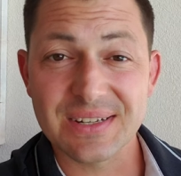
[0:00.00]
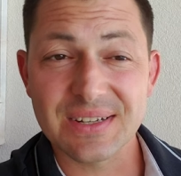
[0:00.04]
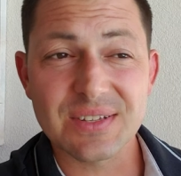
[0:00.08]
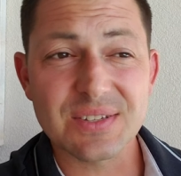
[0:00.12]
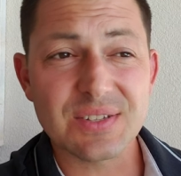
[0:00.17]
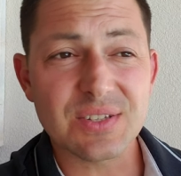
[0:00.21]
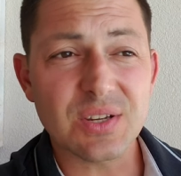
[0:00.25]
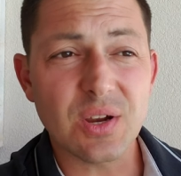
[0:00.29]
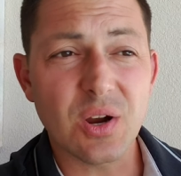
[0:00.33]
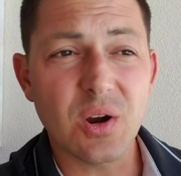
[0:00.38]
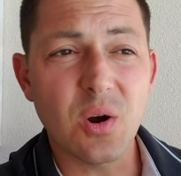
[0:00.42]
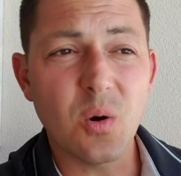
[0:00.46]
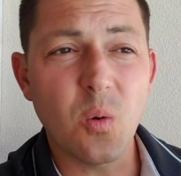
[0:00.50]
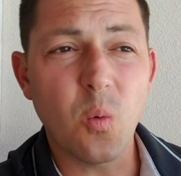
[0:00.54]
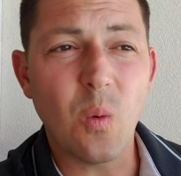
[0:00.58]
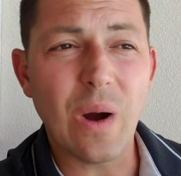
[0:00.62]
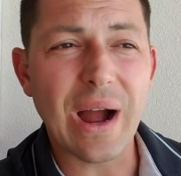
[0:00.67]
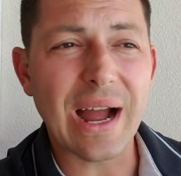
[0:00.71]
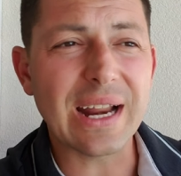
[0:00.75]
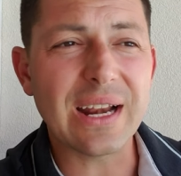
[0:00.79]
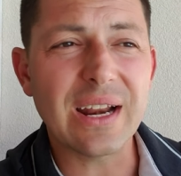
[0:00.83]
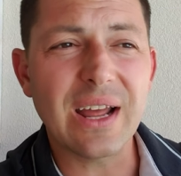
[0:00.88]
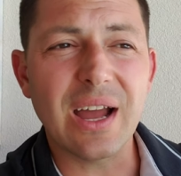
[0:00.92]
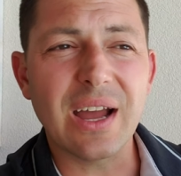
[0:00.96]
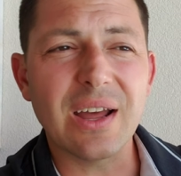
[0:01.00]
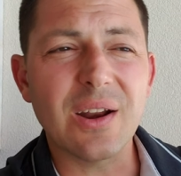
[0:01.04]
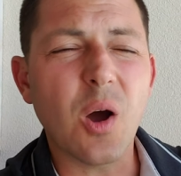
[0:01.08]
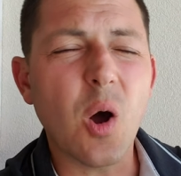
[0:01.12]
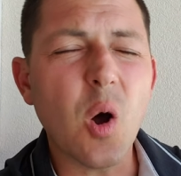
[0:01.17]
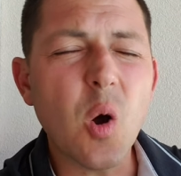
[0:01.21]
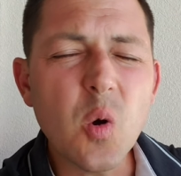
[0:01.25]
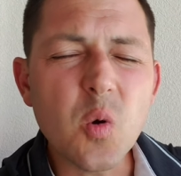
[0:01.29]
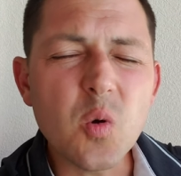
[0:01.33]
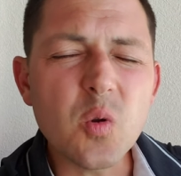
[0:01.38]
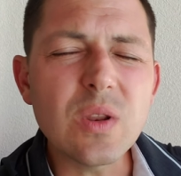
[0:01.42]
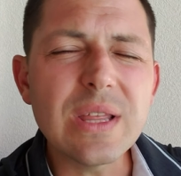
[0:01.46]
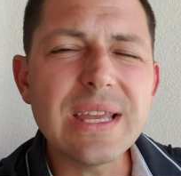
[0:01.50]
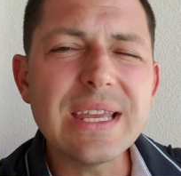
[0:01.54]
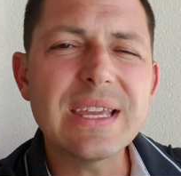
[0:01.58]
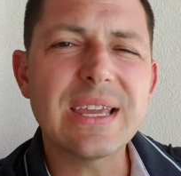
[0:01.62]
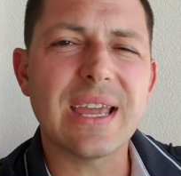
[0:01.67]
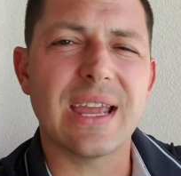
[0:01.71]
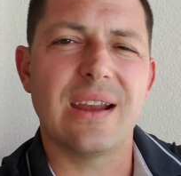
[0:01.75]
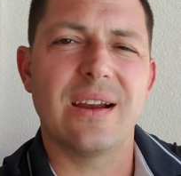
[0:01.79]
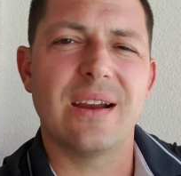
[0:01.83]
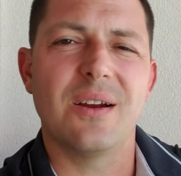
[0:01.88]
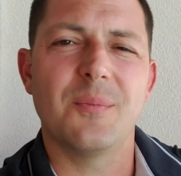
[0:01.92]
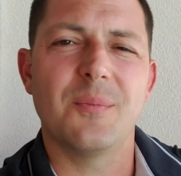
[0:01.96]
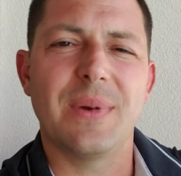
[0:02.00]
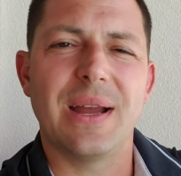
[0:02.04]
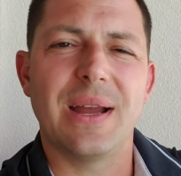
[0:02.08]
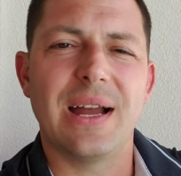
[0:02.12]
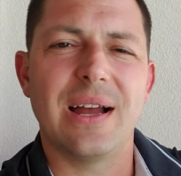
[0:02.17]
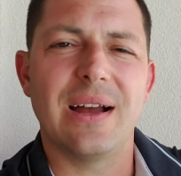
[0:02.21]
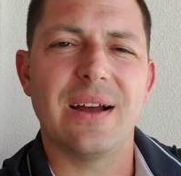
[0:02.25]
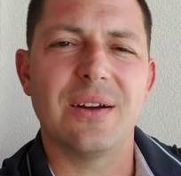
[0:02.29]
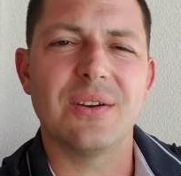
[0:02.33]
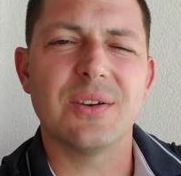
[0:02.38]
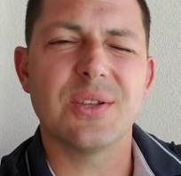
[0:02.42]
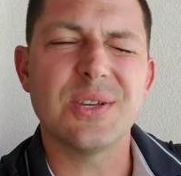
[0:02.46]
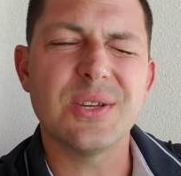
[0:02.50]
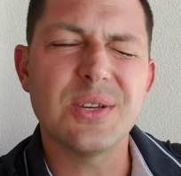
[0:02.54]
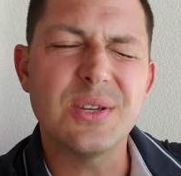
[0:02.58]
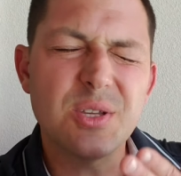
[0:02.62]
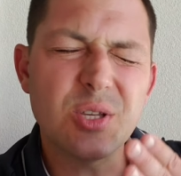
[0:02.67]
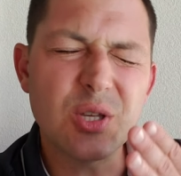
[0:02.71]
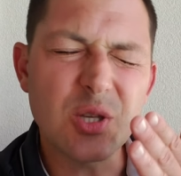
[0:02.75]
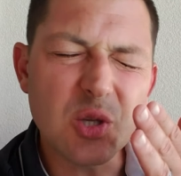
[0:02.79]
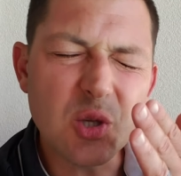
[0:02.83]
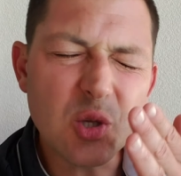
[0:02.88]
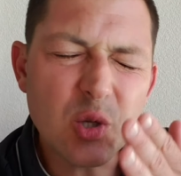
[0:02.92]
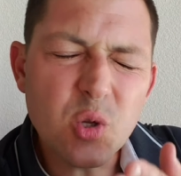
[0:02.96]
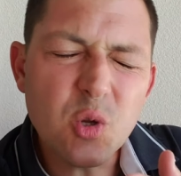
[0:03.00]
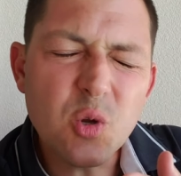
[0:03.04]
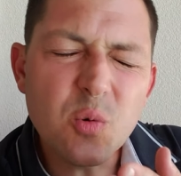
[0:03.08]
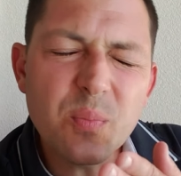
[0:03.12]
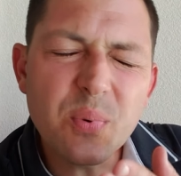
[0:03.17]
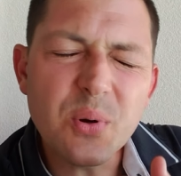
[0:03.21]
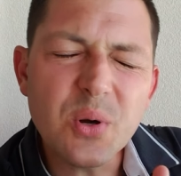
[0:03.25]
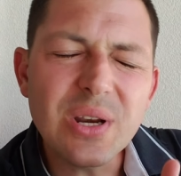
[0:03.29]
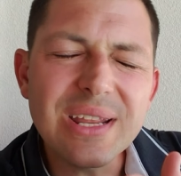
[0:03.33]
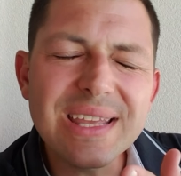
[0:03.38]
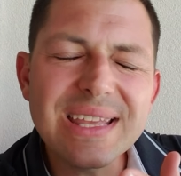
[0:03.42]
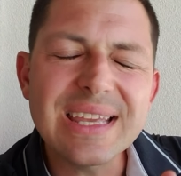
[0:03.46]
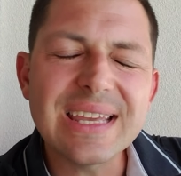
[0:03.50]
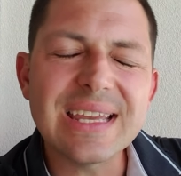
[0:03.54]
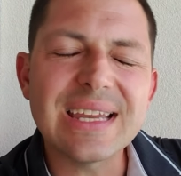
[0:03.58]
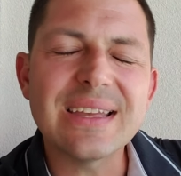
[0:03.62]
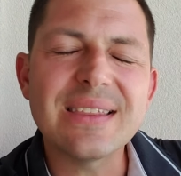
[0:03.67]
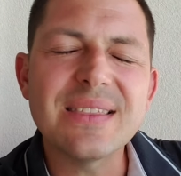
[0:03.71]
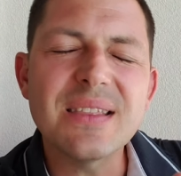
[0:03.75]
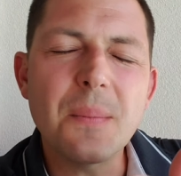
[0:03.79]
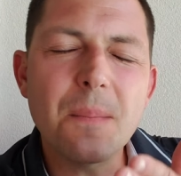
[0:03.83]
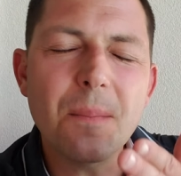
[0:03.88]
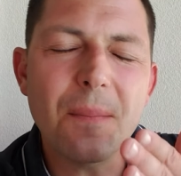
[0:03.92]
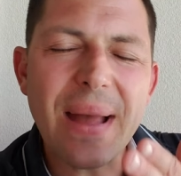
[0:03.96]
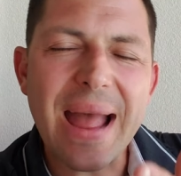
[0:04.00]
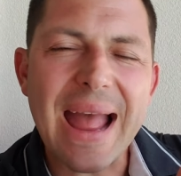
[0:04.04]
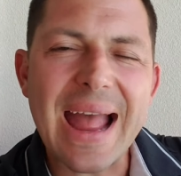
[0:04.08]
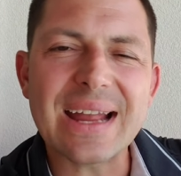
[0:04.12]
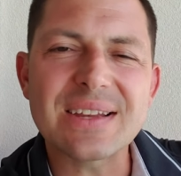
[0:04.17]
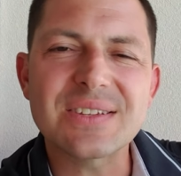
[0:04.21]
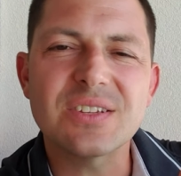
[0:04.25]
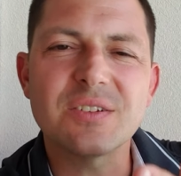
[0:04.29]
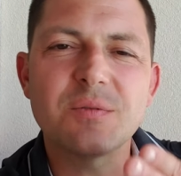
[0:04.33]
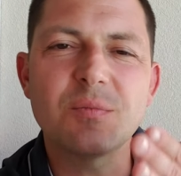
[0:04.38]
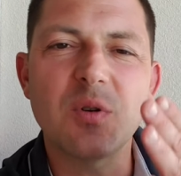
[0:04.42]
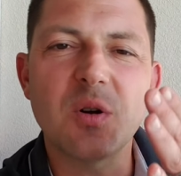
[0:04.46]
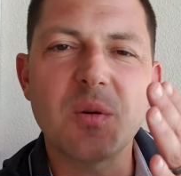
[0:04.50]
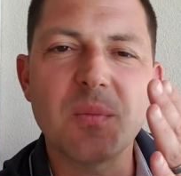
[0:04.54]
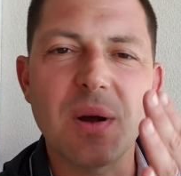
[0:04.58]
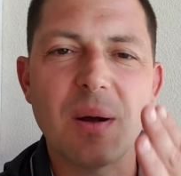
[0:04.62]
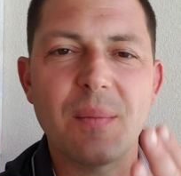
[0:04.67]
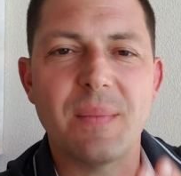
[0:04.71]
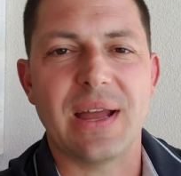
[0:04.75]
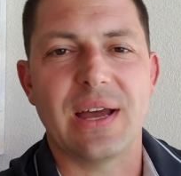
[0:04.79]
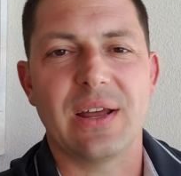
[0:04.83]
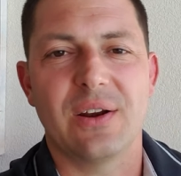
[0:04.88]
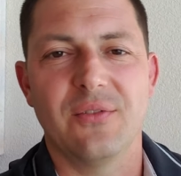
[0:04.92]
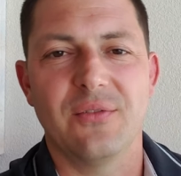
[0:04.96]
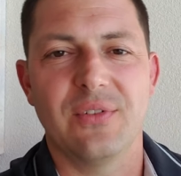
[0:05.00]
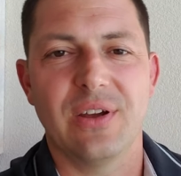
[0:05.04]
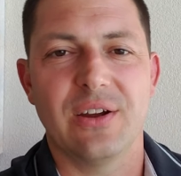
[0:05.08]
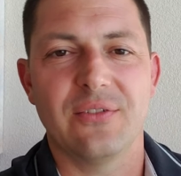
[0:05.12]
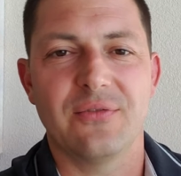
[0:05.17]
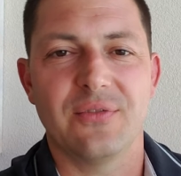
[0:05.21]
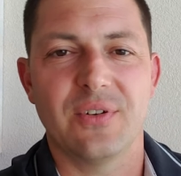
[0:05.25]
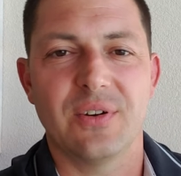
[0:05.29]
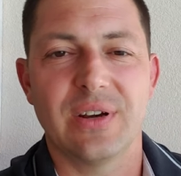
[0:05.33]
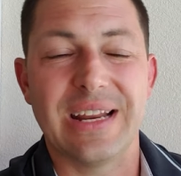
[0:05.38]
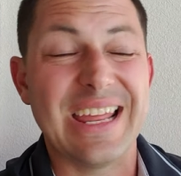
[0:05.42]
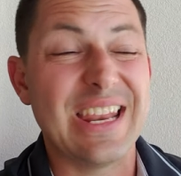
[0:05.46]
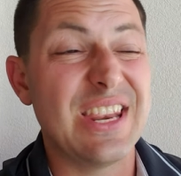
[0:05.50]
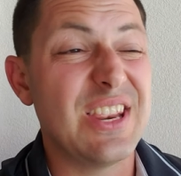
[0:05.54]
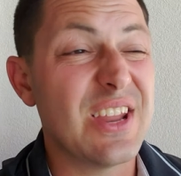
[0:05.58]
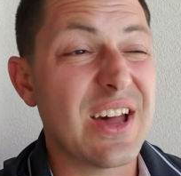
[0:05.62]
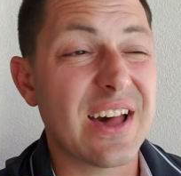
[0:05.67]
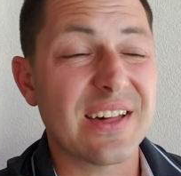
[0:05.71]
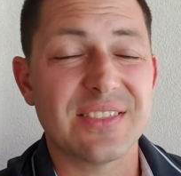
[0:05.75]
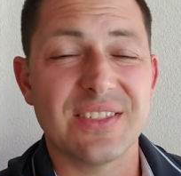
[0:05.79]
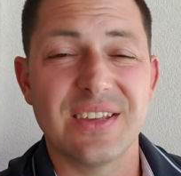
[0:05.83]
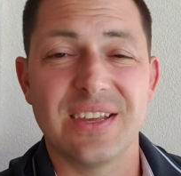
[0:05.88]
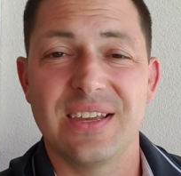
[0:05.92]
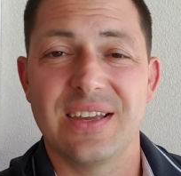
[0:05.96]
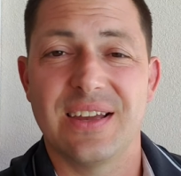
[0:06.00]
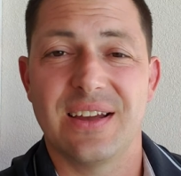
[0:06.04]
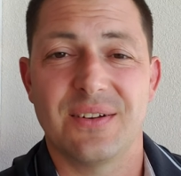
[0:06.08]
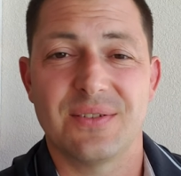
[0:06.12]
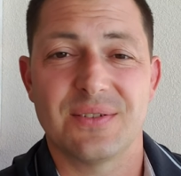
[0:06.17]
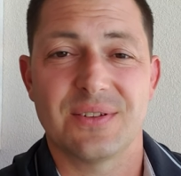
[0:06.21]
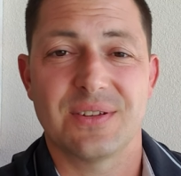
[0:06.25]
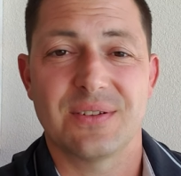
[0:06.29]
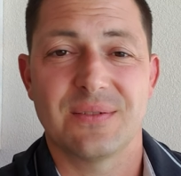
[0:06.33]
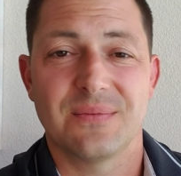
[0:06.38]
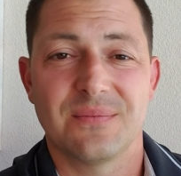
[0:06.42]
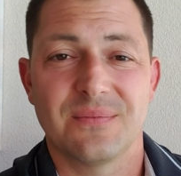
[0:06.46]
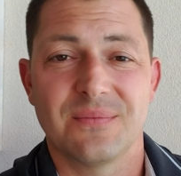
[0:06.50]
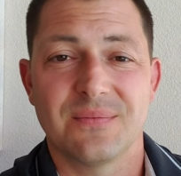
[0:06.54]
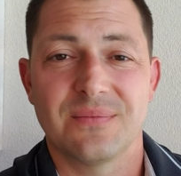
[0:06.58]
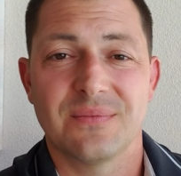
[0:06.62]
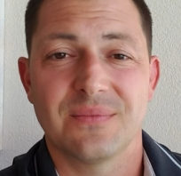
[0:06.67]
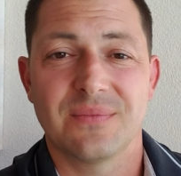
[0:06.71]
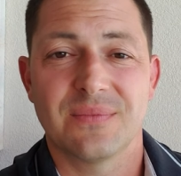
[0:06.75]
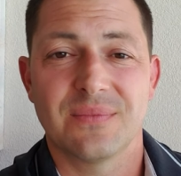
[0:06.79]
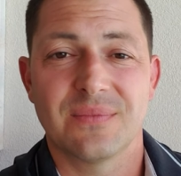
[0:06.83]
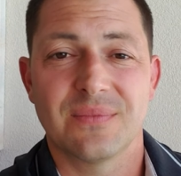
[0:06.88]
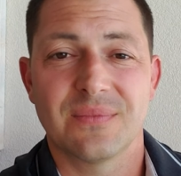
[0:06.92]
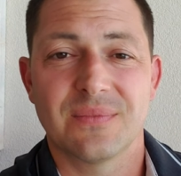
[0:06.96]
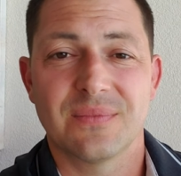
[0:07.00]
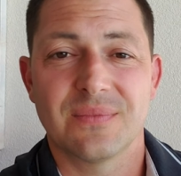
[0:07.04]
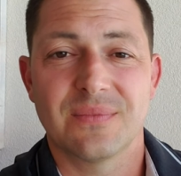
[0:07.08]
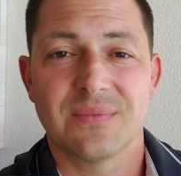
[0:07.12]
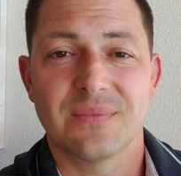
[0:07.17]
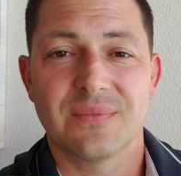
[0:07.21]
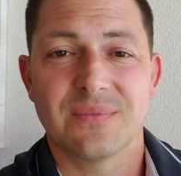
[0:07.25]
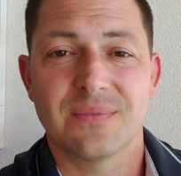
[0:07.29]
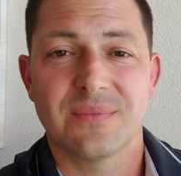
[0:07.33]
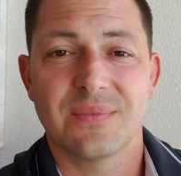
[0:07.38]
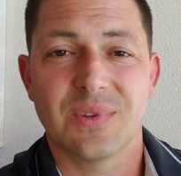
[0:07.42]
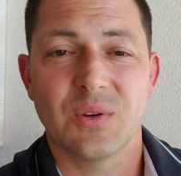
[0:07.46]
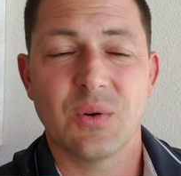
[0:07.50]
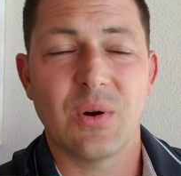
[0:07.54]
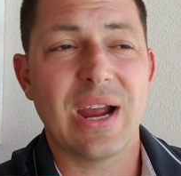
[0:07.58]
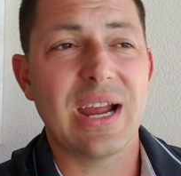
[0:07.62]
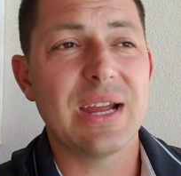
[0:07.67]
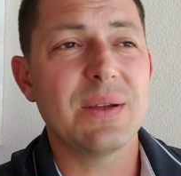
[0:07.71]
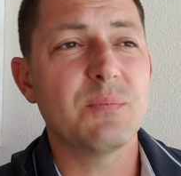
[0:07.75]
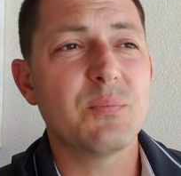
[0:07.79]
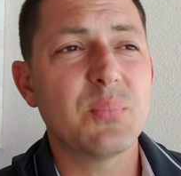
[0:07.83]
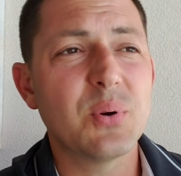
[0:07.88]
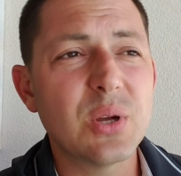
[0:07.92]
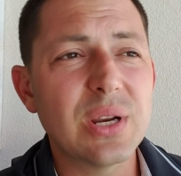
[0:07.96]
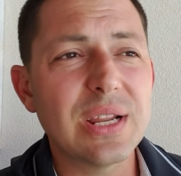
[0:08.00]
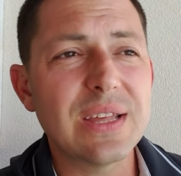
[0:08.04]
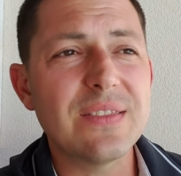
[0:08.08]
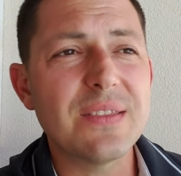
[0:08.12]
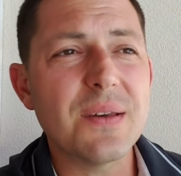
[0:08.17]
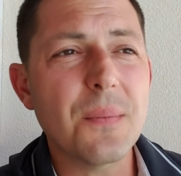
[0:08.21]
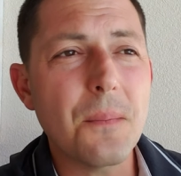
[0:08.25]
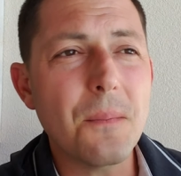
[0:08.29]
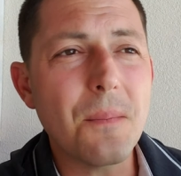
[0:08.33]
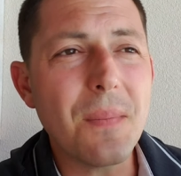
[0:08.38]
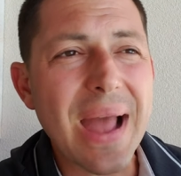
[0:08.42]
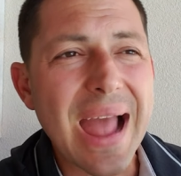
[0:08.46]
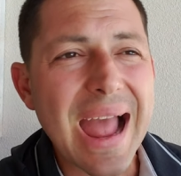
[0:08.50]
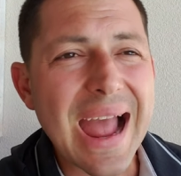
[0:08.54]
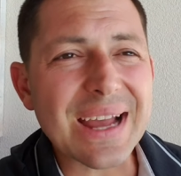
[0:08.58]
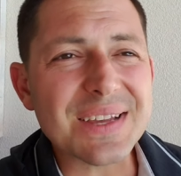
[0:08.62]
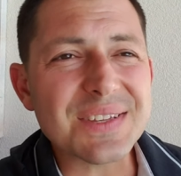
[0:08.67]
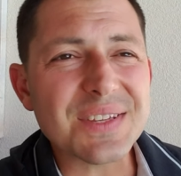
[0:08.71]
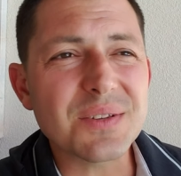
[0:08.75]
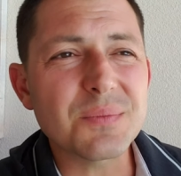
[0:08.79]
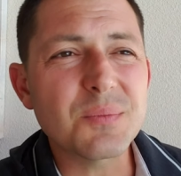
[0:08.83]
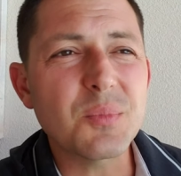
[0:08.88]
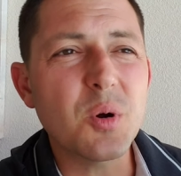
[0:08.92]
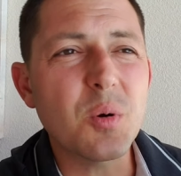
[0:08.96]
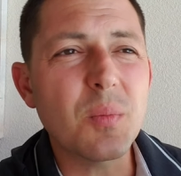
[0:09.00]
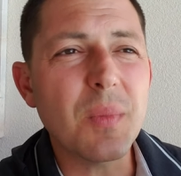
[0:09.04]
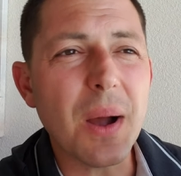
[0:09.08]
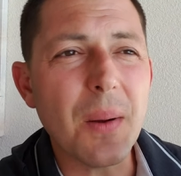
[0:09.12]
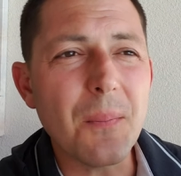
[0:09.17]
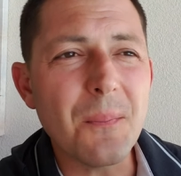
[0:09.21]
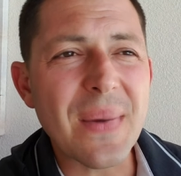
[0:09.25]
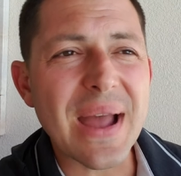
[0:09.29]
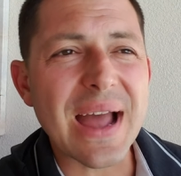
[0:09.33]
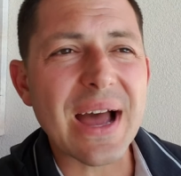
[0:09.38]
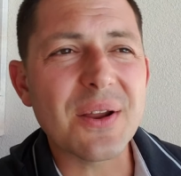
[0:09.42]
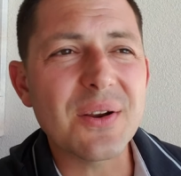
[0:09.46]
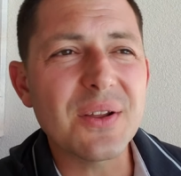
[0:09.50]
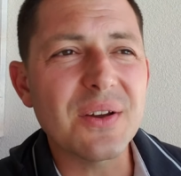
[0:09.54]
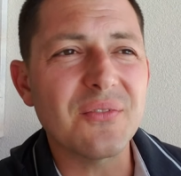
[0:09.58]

So why not only care about you putting in the maximum amount of effort and nothing else, right? Put in the maximum amount